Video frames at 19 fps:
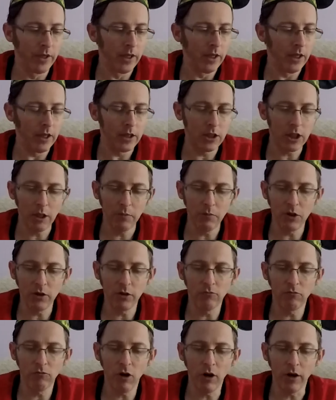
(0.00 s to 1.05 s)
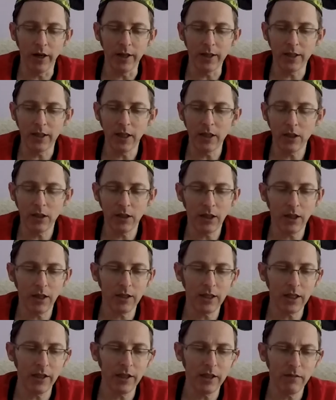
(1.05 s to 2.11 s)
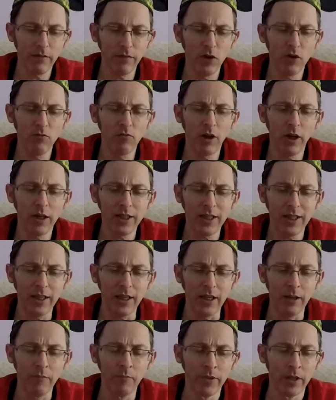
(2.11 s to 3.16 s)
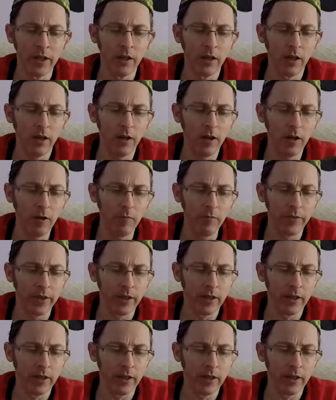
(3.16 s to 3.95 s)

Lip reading: In terms of the rides, there's a few rides in here.